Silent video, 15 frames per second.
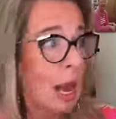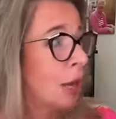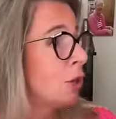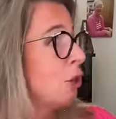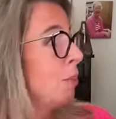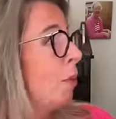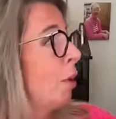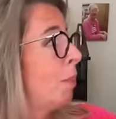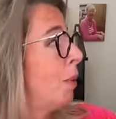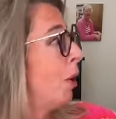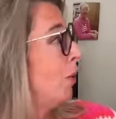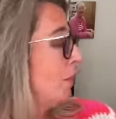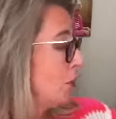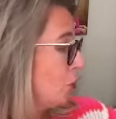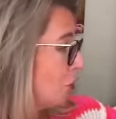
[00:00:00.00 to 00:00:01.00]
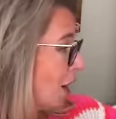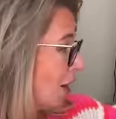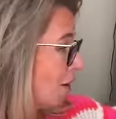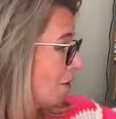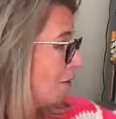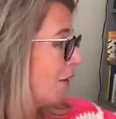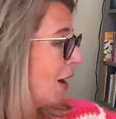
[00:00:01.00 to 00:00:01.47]
and you pop it on the
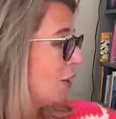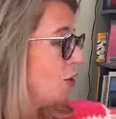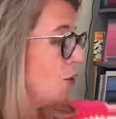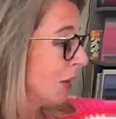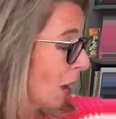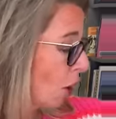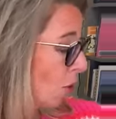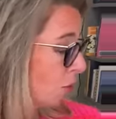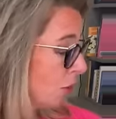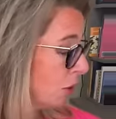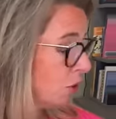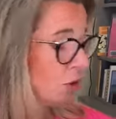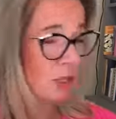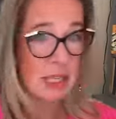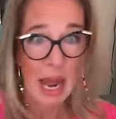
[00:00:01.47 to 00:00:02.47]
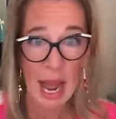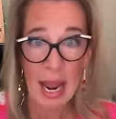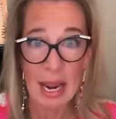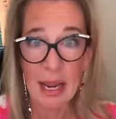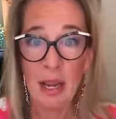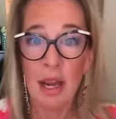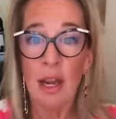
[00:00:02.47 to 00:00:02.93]
shelf and you get on with your
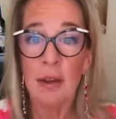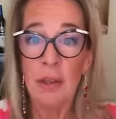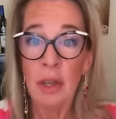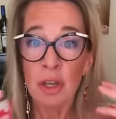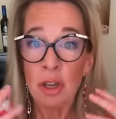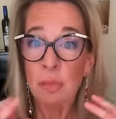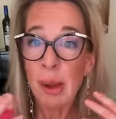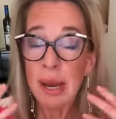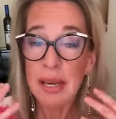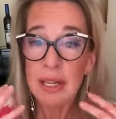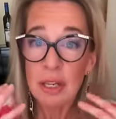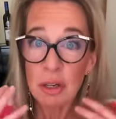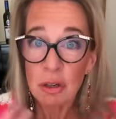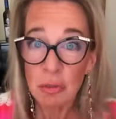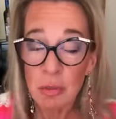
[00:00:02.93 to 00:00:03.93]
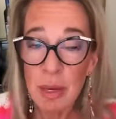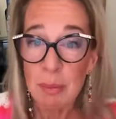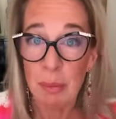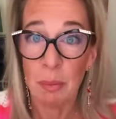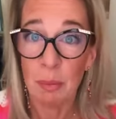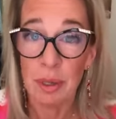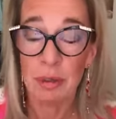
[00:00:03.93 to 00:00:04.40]
day and you make an
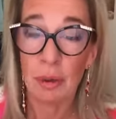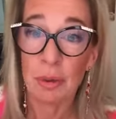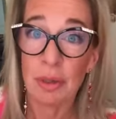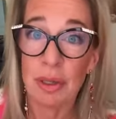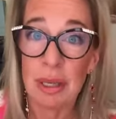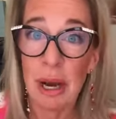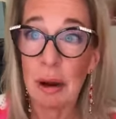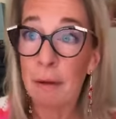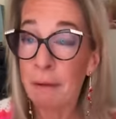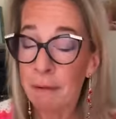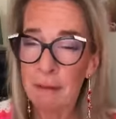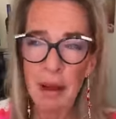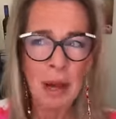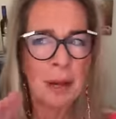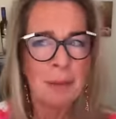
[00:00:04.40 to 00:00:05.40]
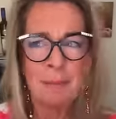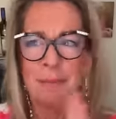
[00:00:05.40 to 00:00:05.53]
agreement with yourself.